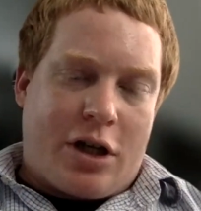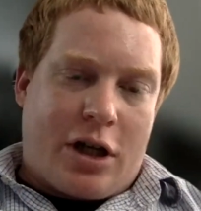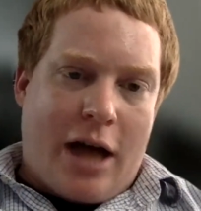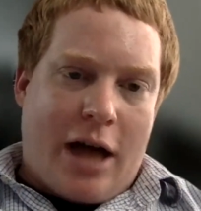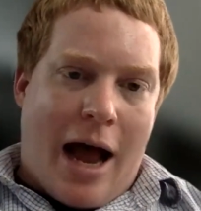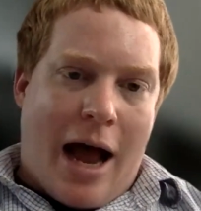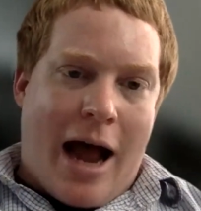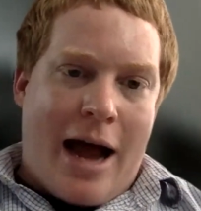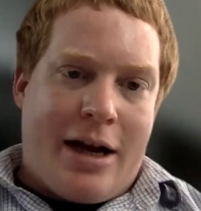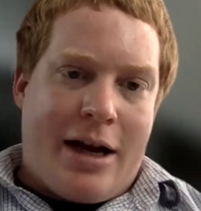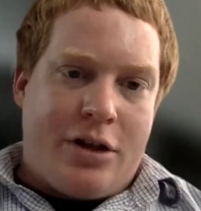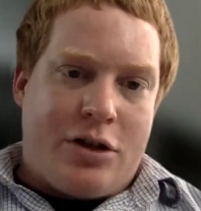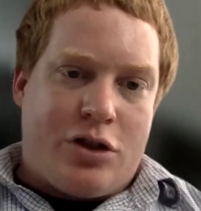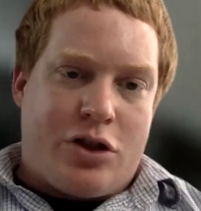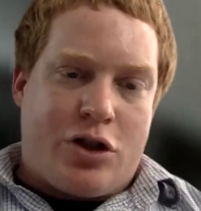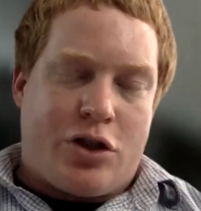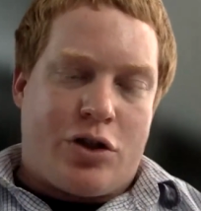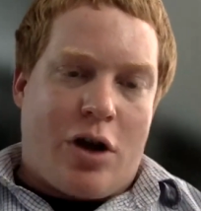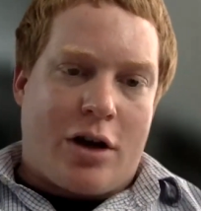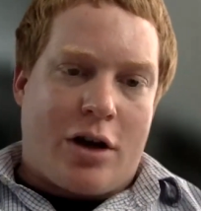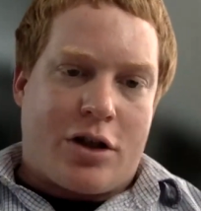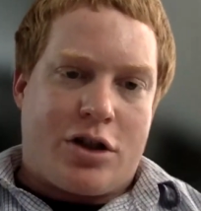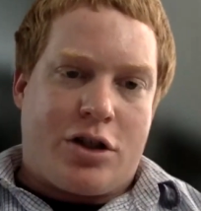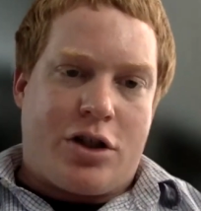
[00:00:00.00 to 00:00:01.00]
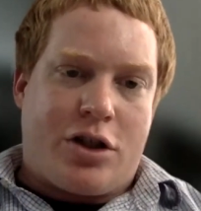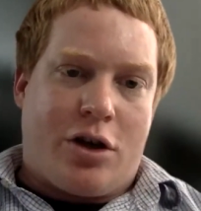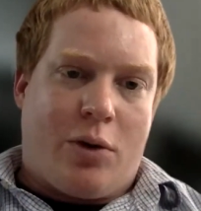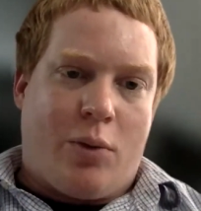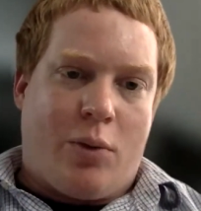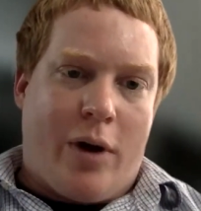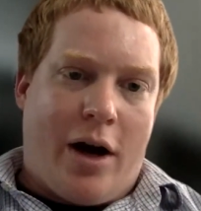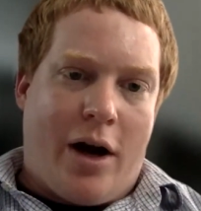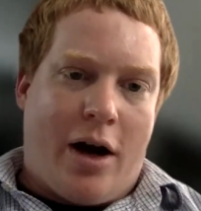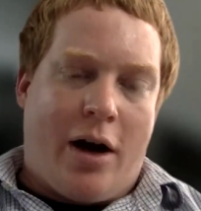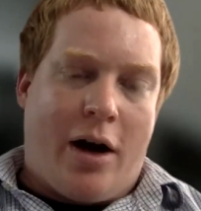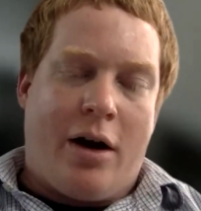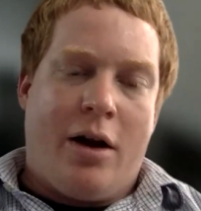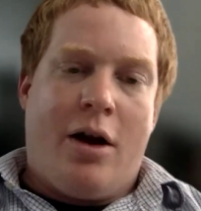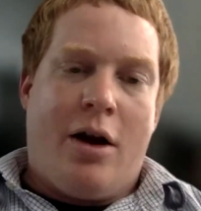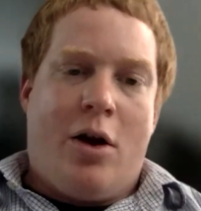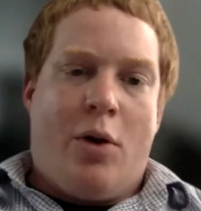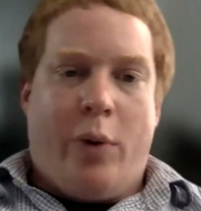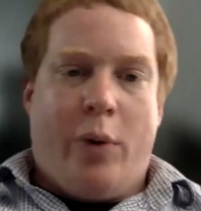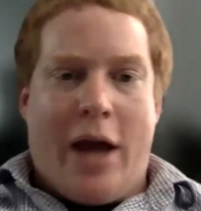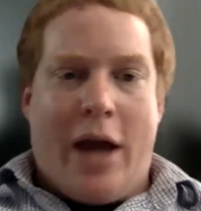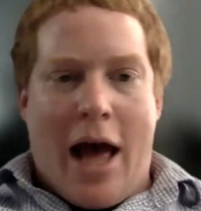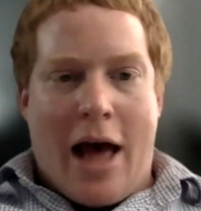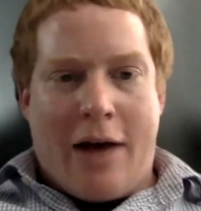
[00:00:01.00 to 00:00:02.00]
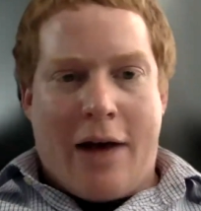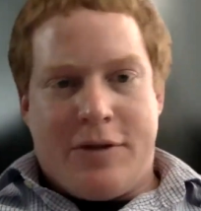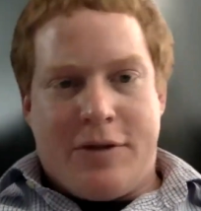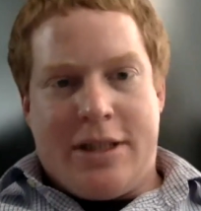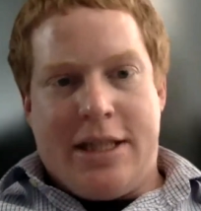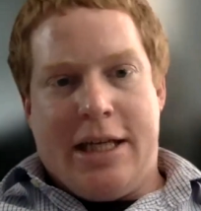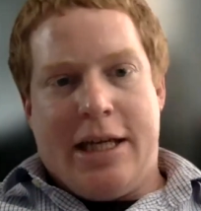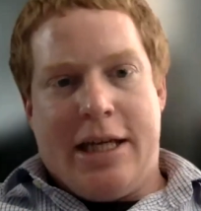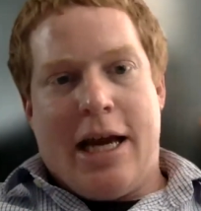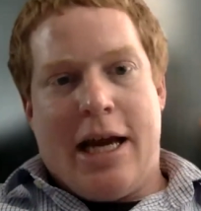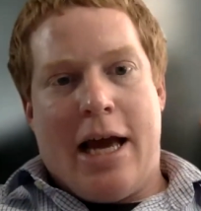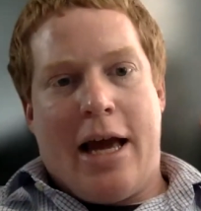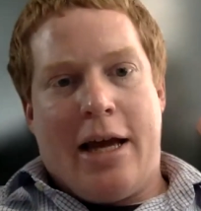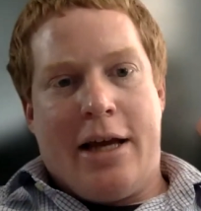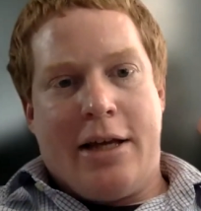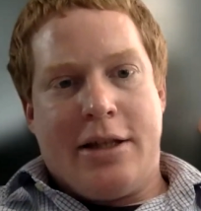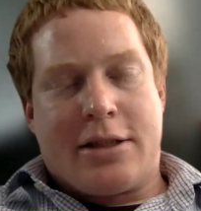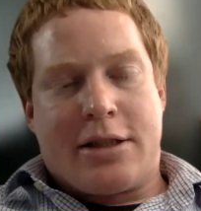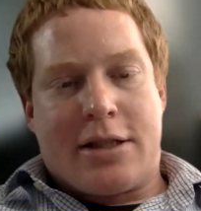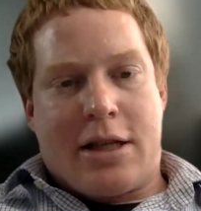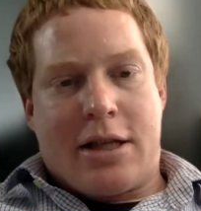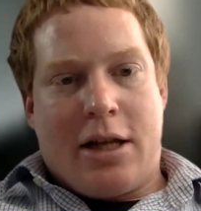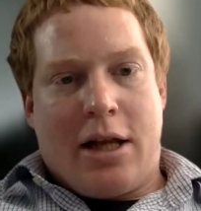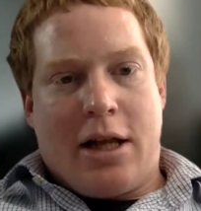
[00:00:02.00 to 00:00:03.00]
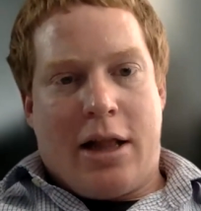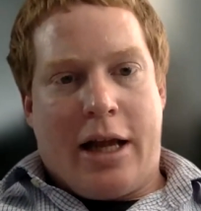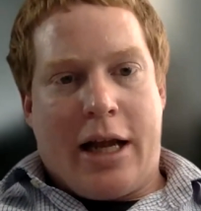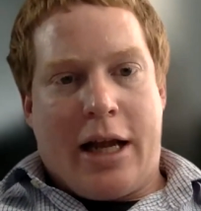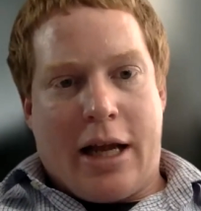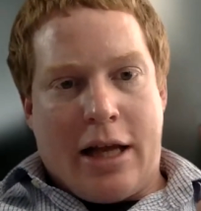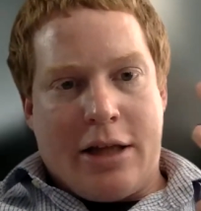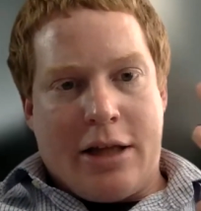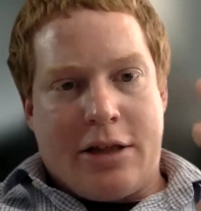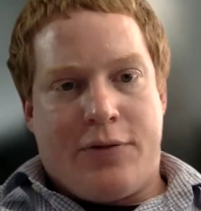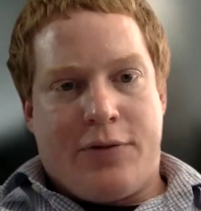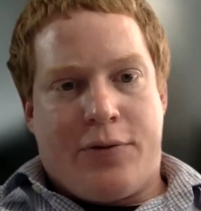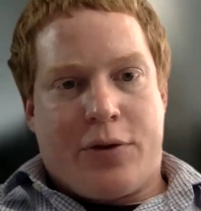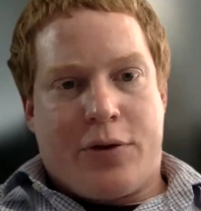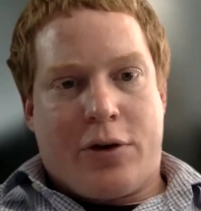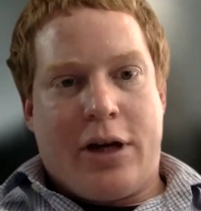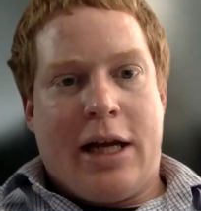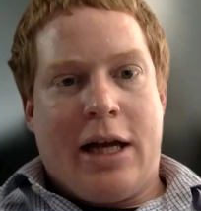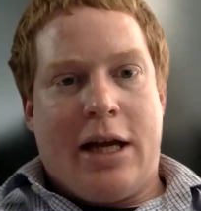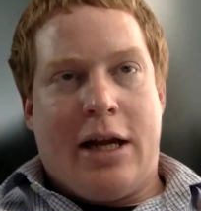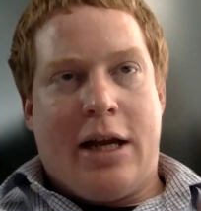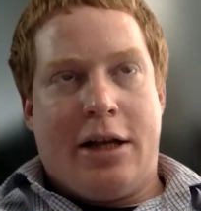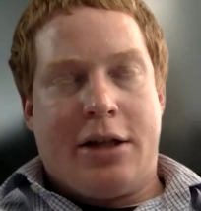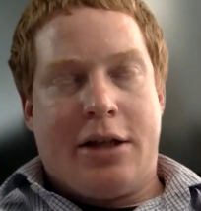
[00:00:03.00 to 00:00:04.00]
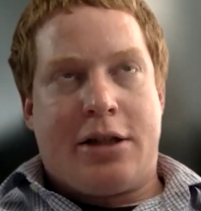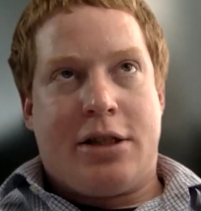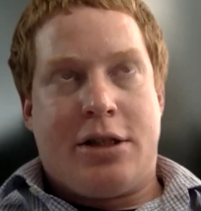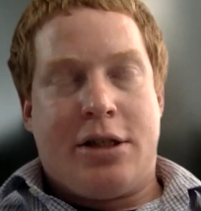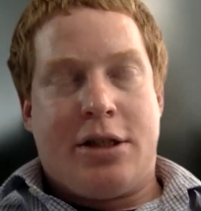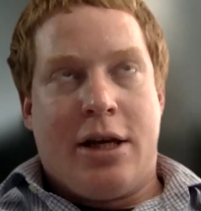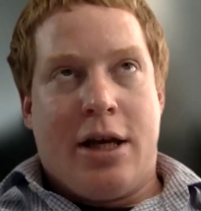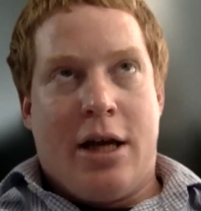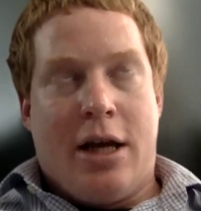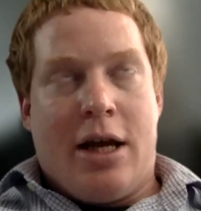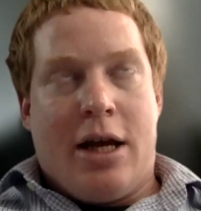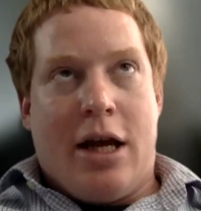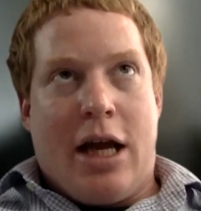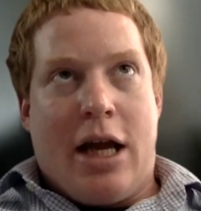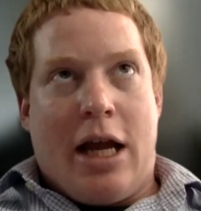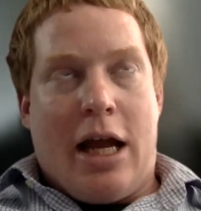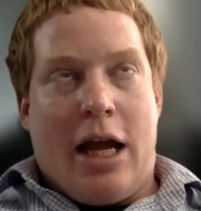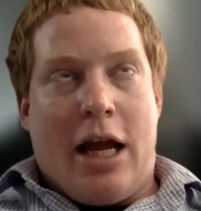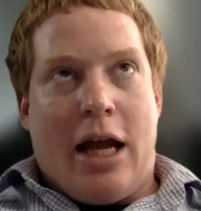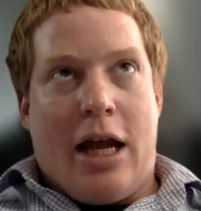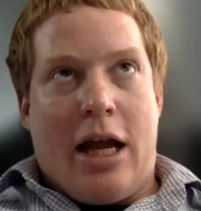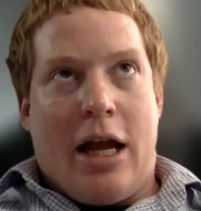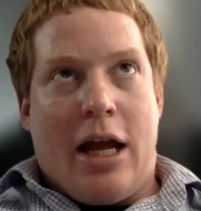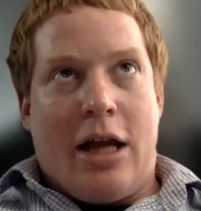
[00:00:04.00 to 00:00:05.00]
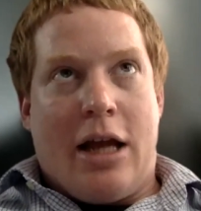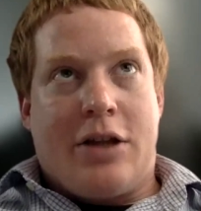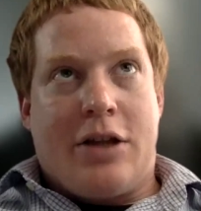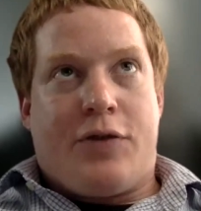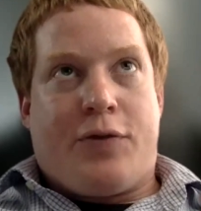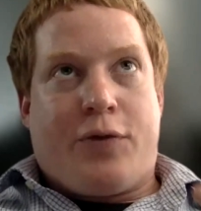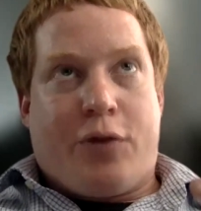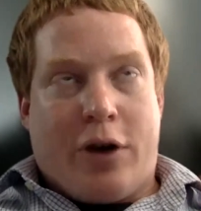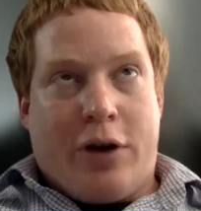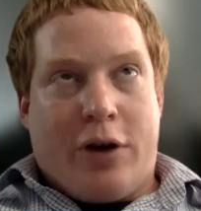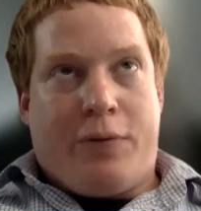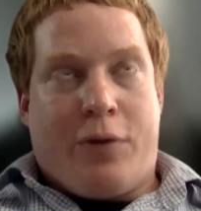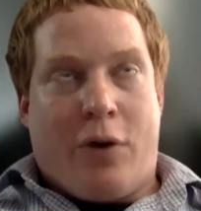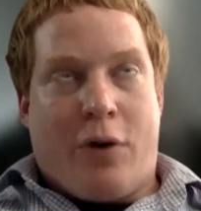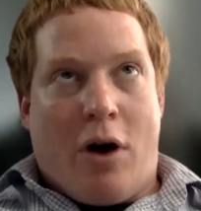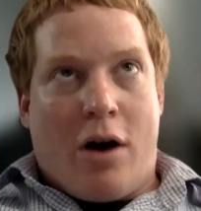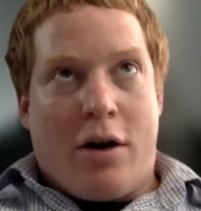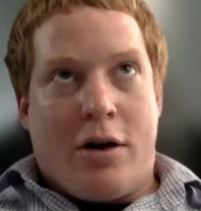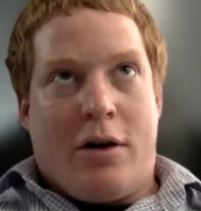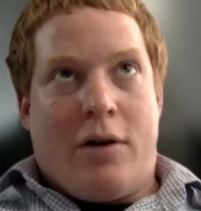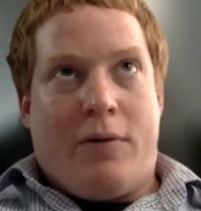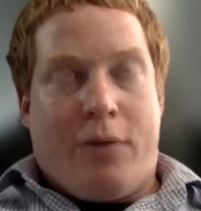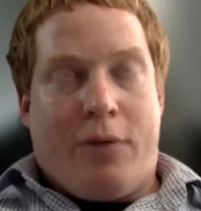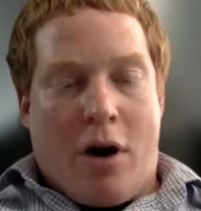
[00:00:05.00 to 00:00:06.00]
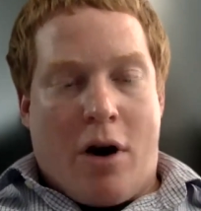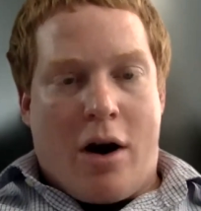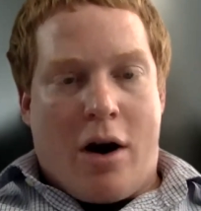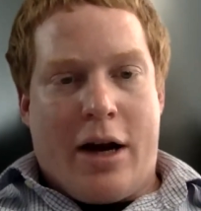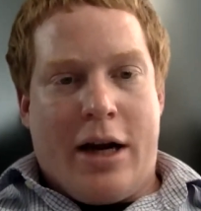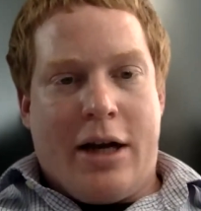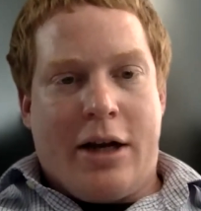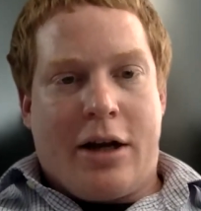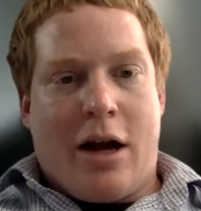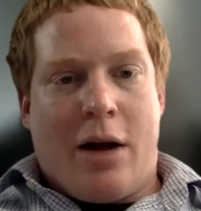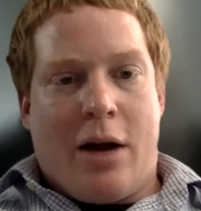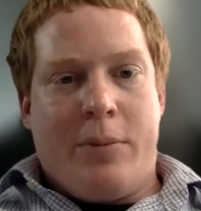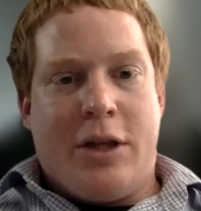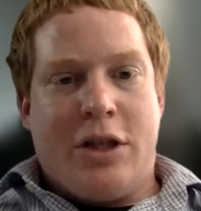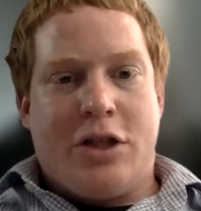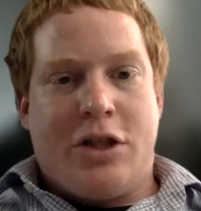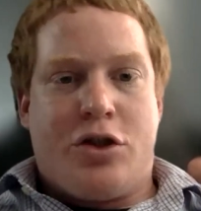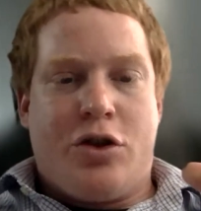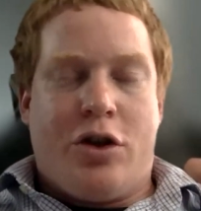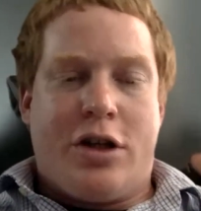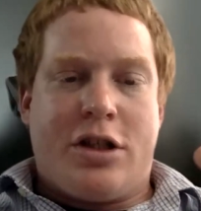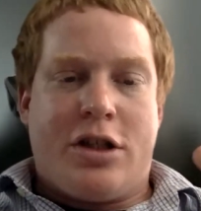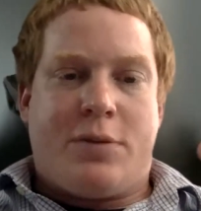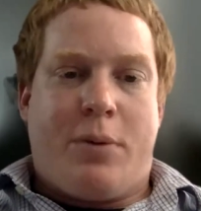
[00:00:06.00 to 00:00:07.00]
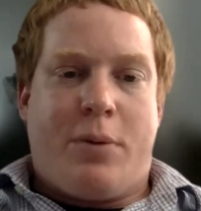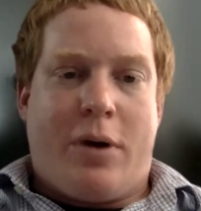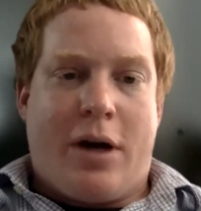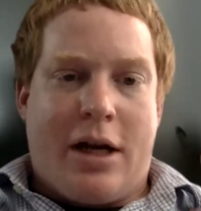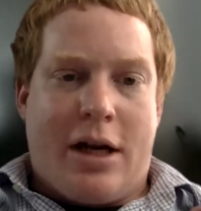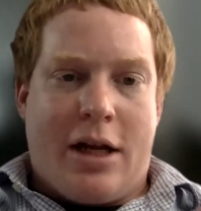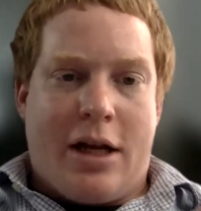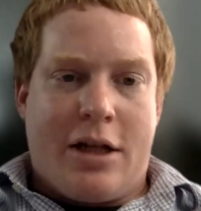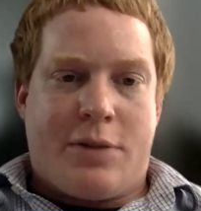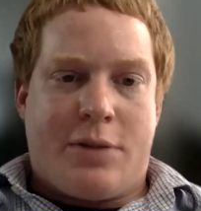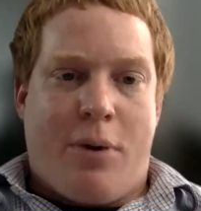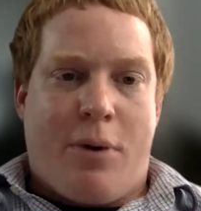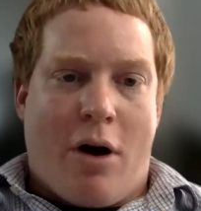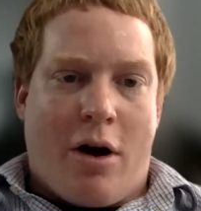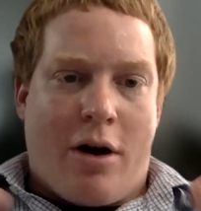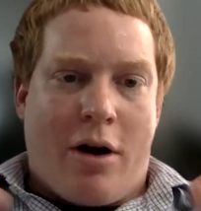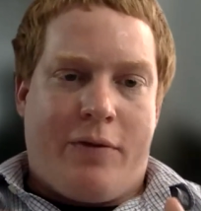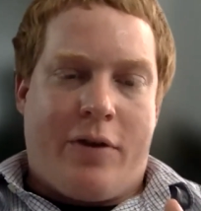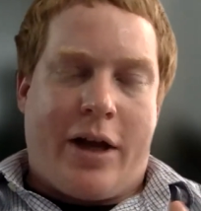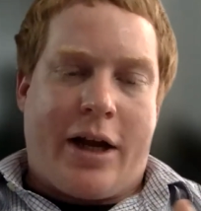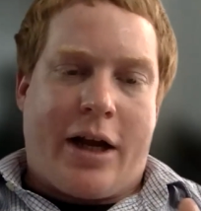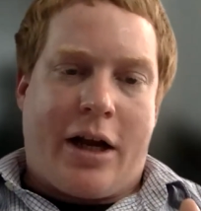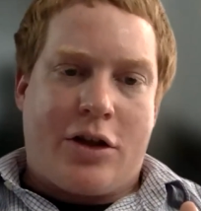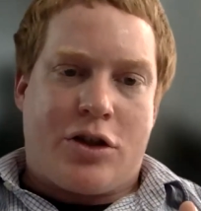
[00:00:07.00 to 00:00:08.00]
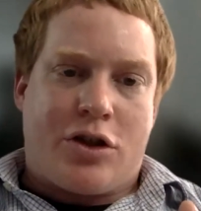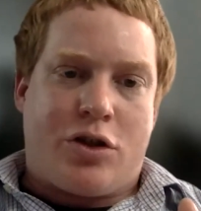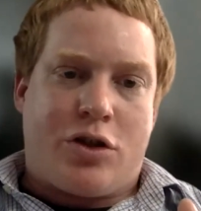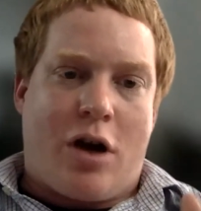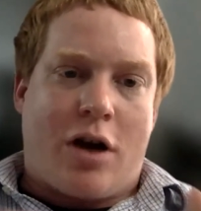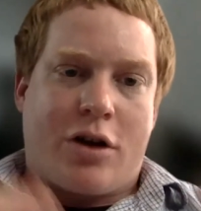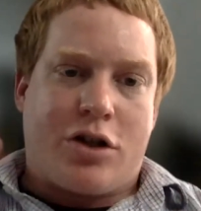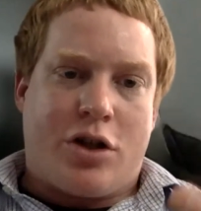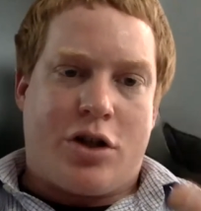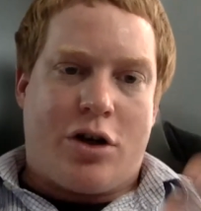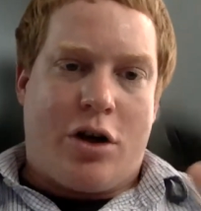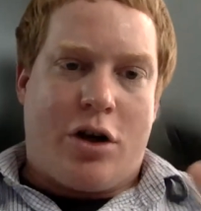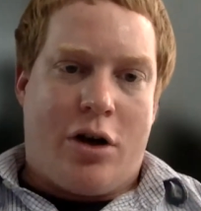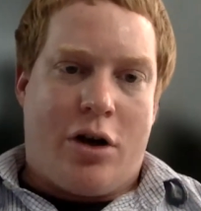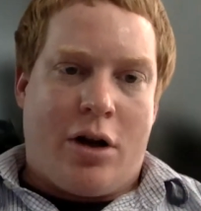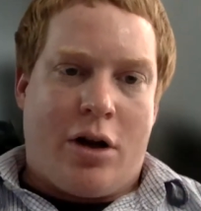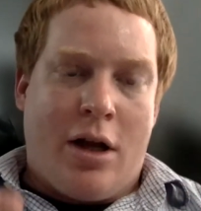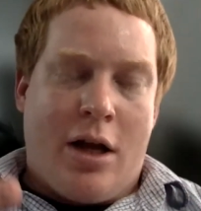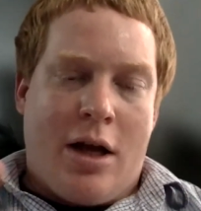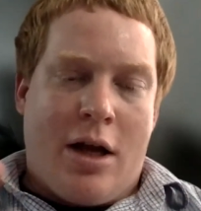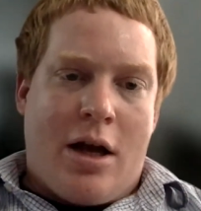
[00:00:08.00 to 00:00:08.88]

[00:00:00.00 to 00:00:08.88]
a guided structure where we have TAs, like, it's free, and it's free for our incoming students, but it is part of like a structured